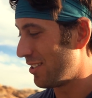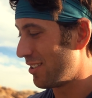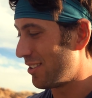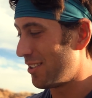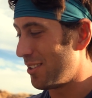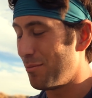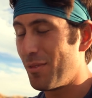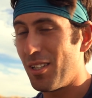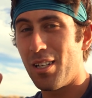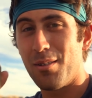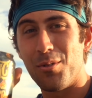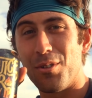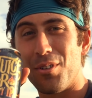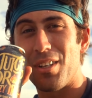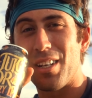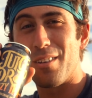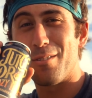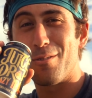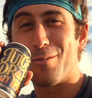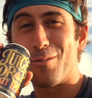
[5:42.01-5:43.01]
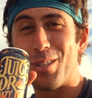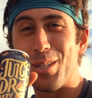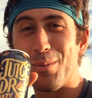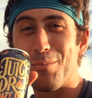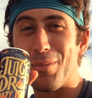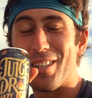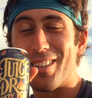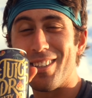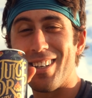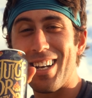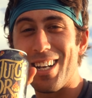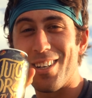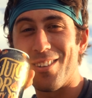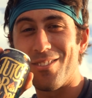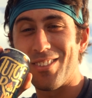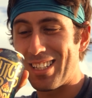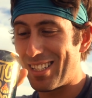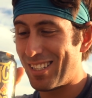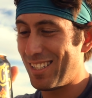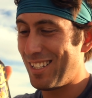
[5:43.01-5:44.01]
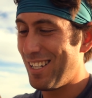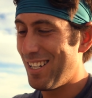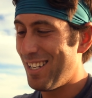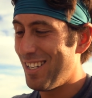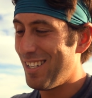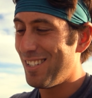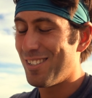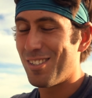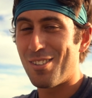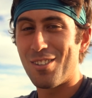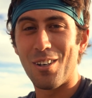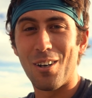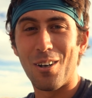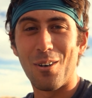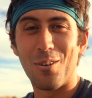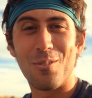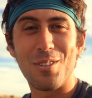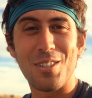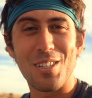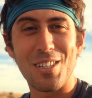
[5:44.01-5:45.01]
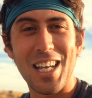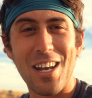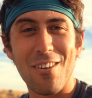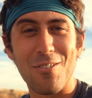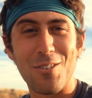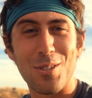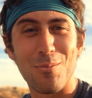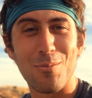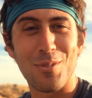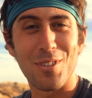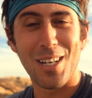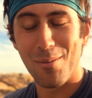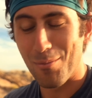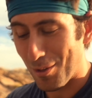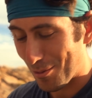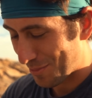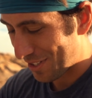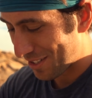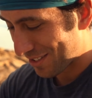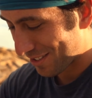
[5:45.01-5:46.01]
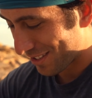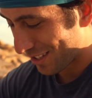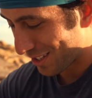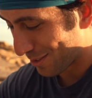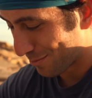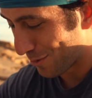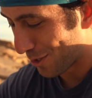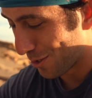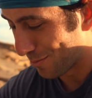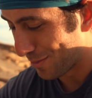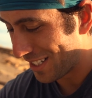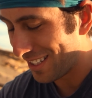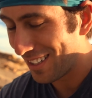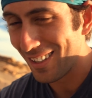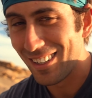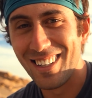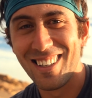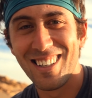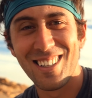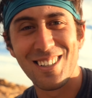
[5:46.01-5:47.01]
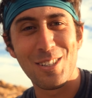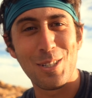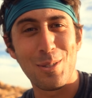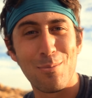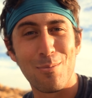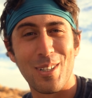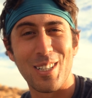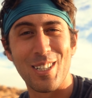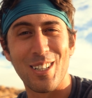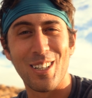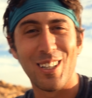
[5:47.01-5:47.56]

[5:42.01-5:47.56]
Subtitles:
sometimes you get a free beer out of it. So we're just having some Summit beers at the moment, which is pretty